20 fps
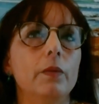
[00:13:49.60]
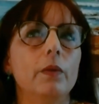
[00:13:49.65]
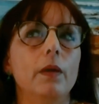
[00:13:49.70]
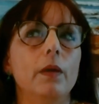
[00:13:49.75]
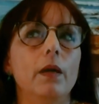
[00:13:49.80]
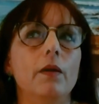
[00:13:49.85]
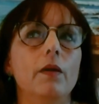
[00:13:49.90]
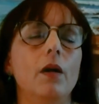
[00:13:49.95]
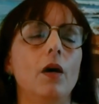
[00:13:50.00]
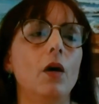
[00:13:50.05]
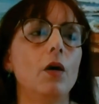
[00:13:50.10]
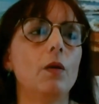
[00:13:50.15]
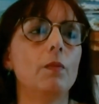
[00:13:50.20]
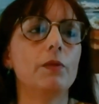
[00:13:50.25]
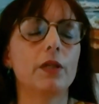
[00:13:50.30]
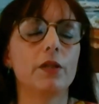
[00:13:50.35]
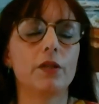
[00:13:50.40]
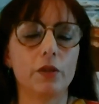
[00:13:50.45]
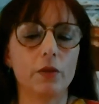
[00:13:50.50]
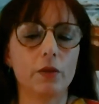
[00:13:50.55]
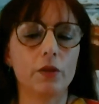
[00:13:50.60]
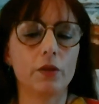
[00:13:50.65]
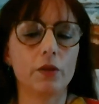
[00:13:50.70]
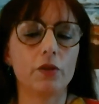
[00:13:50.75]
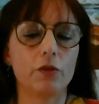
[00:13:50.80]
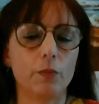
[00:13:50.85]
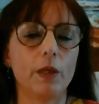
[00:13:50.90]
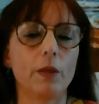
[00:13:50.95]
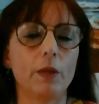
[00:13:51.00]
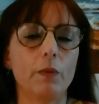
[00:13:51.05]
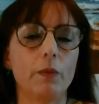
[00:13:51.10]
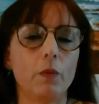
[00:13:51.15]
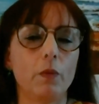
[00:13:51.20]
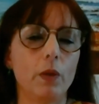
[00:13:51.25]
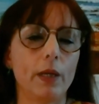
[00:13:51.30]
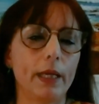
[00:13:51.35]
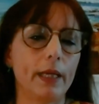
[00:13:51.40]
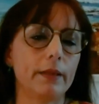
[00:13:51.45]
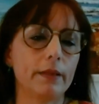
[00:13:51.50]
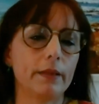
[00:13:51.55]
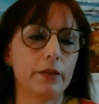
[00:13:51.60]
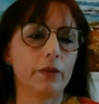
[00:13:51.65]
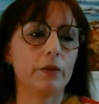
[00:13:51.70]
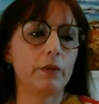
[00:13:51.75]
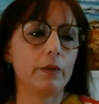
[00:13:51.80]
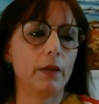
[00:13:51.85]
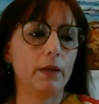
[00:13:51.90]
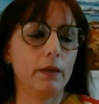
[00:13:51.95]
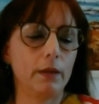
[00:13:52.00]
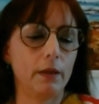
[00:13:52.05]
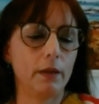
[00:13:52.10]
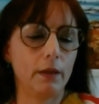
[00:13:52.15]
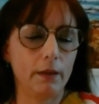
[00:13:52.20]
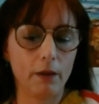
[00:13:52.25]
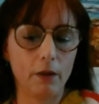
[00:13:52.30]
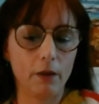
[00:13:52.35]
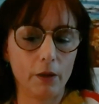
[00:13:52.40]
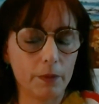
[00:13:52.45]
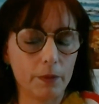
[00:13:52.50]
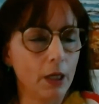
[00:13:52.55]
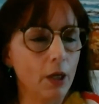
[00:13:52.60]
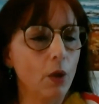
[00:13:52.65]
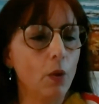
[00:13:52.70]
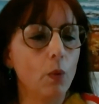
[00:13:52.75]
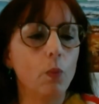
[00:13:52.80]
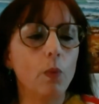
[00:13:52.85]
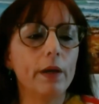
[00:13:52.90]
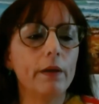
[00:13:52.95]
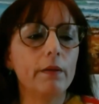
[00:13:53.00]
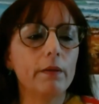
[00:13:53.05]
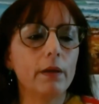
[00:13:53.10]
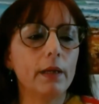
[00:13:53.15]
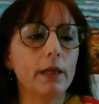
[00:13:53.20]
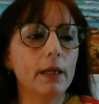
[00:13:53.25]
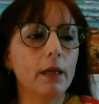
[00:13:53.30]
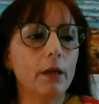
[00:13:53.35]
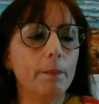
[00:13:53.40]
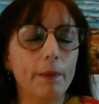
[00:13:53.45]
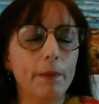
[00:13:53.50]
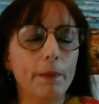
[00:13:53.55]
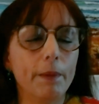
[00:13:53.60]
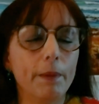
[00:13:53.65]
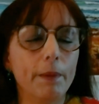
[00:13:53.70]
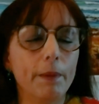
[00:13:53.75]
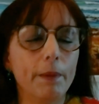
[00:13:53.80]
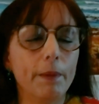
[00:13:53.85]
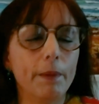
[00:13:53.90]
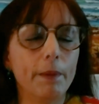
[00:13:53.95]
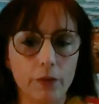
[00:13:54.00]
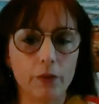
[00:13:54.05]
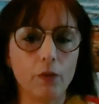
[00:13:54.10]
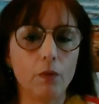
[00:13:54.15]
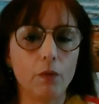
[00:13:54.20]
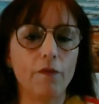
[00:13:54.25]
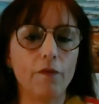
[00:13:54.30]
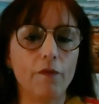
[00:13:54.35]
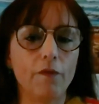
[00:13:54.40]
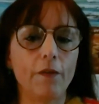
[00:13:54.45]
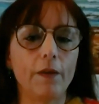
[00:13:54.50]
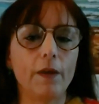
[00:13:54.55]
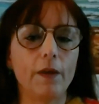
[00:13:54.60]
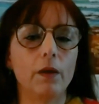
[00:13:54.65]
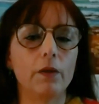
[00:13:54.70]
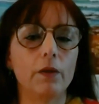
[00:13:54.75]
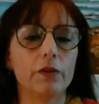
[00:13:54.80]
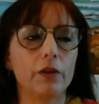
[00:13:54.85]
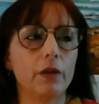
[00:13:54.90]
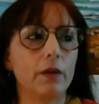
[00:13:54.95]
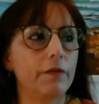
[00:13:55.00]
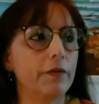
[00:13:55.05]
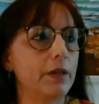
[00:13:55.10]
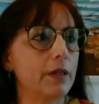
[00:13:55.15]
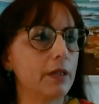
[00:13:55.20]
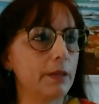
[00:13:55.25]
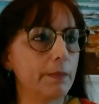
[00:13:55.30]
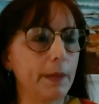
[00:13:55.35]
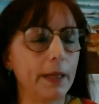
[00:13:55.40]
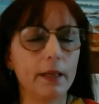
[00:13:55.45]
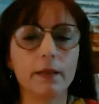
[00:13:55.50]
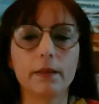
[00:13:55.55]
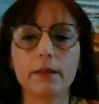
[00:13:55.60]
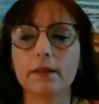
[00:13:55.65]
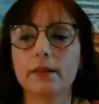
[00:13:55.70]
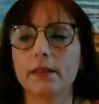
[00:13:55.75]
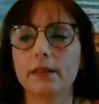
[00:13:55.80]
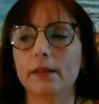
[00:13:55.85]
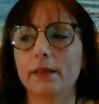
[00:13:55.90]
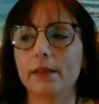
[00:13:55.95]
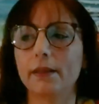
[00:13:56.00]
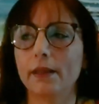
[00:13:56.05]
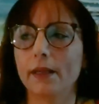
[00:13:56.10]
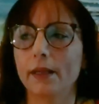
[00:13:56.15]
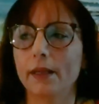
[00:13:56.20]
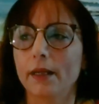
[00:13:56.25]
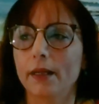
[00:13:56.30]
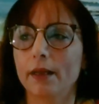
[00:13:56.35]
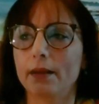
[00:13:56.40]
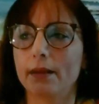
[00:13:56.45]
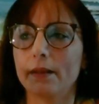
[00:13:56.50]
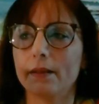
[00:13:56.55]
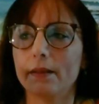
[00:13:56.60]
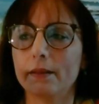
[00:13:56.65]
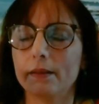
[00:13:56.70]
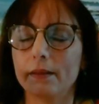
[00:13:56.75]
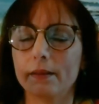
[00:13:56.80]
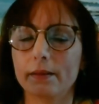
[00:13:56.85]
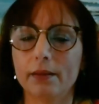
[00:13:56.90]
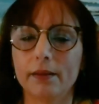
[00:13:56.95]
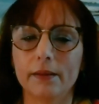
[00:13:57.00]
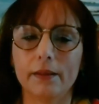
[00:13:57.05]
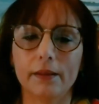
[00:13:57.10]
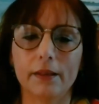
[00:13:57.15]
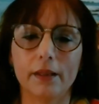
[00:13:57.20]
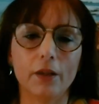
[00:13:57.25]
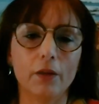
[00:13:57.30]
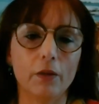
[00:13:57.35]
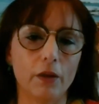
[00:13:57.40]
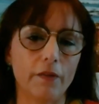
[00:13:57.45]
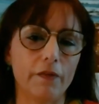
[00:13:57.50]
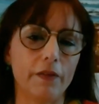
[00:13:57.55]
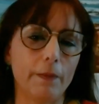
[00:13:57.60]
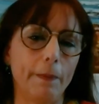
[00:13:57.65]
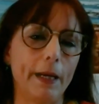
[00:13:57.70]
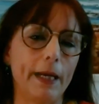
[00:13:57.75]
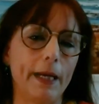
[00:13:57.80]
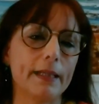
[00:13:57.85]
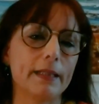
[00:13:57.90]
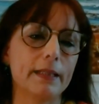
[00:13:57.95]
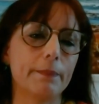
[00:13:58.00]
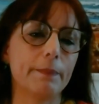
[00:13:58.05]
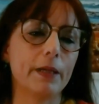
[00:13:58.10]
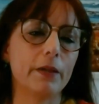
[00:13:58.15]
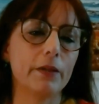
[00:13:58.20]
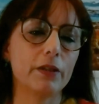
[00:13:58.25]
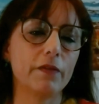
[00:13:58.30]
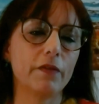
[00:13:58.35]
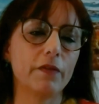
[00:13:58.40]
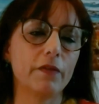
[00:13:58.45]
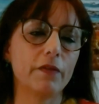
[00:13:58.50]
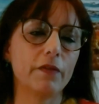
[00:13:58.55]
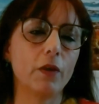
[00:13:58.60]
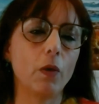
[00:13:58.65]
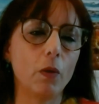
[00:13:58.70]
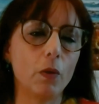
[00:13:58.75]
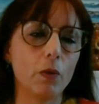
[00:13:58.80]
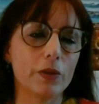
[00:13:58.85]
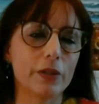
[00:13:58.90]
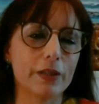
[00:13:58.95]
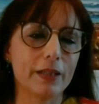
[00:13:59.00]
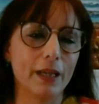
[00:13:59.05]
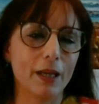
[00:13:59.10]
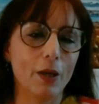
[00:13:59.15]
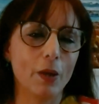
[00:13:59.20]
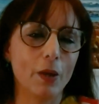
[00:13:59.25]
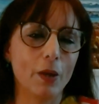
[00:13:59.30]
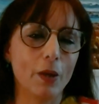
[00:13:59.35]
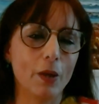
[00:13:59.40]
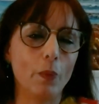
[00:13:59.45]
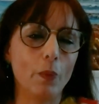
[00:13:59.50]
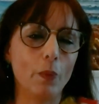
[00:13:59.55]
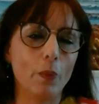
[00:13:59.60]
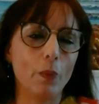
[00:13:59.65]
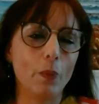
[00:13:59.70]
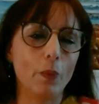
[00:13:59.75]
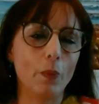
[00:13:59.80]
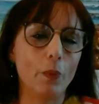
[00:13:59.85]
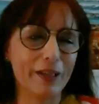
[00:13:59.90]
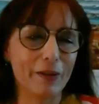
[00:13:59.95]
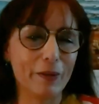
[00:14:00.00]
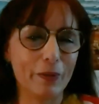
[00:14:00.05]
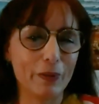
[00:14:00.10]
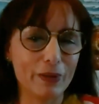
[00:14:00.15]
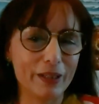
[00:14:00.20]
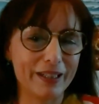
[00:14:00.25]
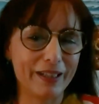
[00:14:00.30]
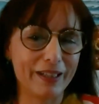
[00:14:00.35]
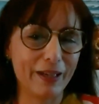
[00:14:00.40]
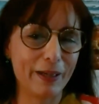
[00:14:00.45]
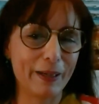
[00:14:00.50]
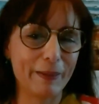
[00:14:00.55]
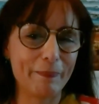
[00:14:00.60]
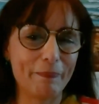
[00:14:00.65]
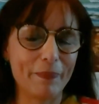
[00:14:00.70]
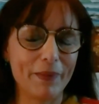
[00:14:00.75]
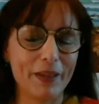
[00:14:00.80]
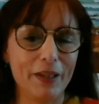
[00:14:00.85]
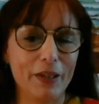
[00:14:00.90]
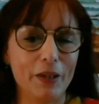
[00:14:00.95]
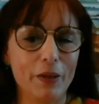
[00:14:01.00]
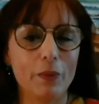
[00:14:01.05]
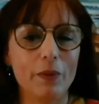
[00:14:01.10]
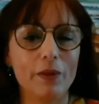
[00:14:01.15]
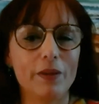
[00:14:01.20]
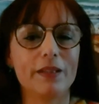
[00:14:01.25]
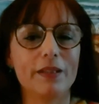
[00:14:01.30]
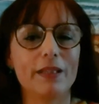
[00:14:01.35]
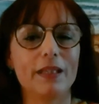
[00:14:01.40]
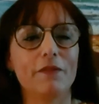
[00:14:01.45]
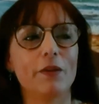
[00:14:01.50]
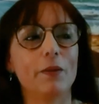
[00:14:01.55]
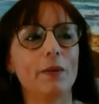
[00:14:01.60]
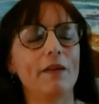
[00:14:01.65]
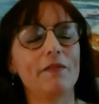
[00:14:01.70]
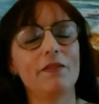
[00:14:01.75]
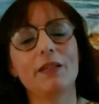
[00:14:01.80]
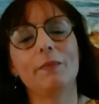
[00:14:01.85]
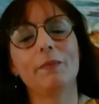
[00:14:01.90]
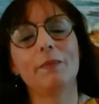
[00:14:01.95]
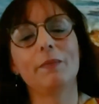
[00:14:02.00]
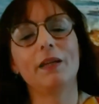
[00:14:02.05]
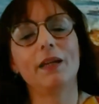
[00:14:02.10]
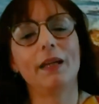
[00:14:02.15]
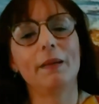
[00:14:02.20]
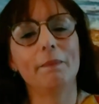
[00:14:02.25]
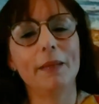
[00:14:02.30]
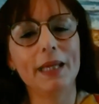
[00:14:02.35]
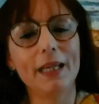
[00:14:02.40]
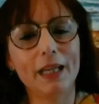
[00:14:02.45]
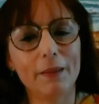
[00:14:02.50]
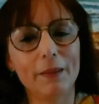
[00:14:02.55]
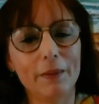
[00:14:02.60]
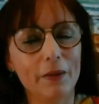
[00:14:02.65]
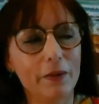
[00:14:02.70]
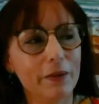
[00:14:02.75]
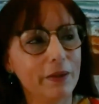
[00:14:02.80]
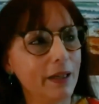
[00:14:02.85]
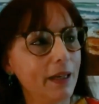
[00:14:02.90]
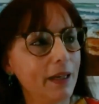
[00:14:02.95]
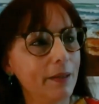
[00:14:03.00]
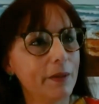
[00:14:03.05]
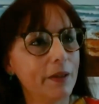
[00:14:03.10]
our homes, as soon as we walk into our home, we're oblivious to an awful lot of the smells and the look of the place, because of course we're living with it all the time. Whereas if you have someone like me come along, I'm